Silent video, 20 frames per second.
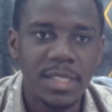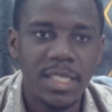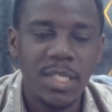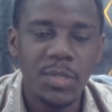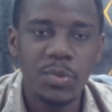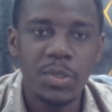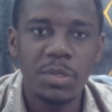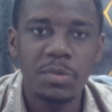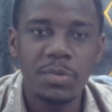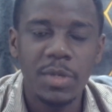
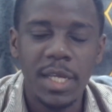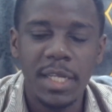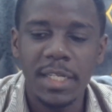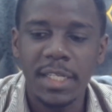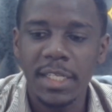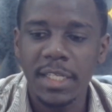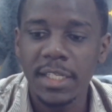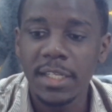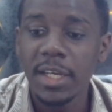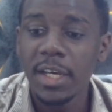He's really
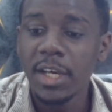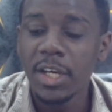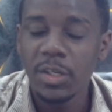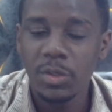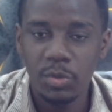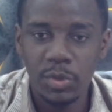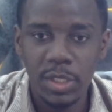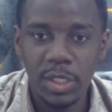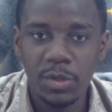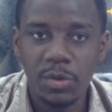ready
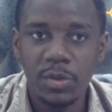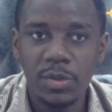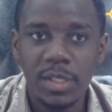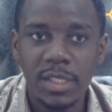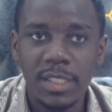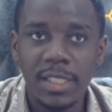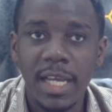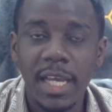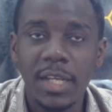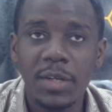to take on the
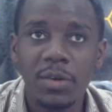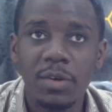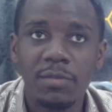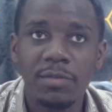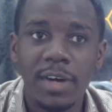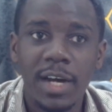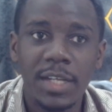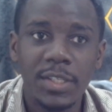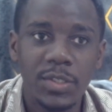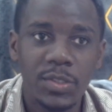side of
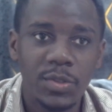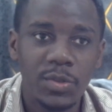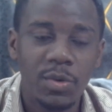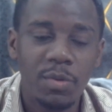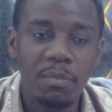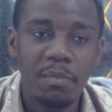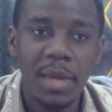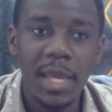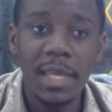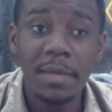Arsenal.
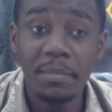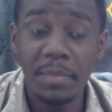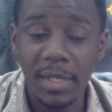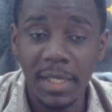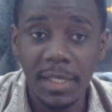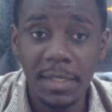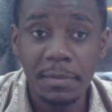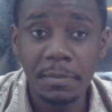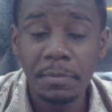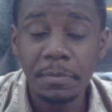
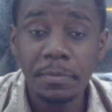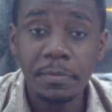Maybe